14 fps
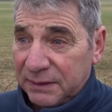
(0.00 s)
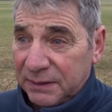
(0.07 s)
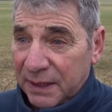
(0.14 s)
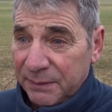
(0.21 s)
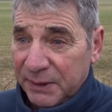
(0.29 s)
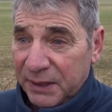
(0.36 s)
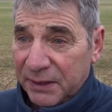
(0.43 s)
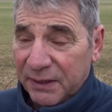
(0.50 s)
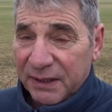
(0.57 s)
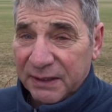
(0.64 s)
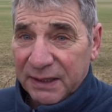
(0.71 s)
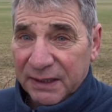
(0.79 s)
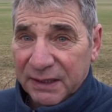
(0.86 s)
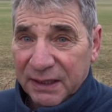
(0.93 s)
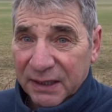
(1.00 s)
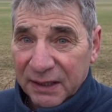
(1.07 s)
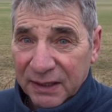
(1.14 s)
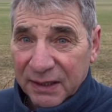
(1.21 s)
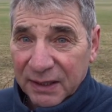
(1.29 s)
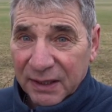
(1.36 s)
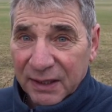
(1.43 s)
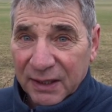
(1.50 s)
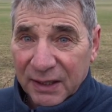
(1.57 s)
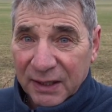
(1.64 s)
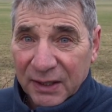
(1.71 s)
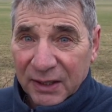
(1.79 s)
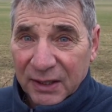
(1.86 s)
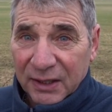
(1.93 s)
democratic
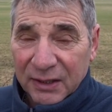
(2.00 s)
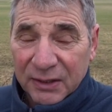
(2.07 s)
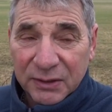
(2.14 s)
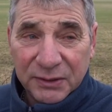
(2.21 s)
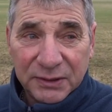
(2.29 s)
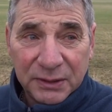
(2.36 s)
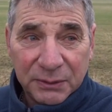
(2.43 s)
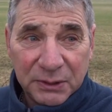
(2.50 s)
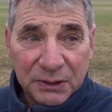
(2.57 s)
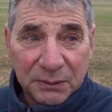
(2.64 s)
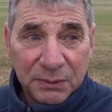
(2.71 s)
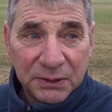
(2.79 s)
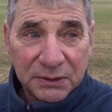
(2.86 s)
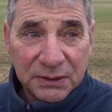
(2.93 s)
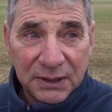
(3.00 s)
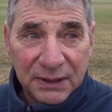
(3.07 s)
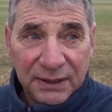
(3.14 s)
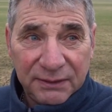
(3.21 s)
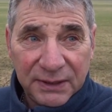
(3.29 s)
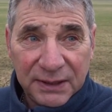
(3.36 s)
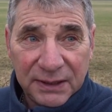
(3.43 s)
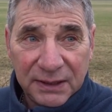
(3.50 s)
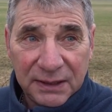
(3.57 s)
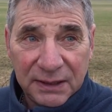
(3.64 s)
country we're supposed to live in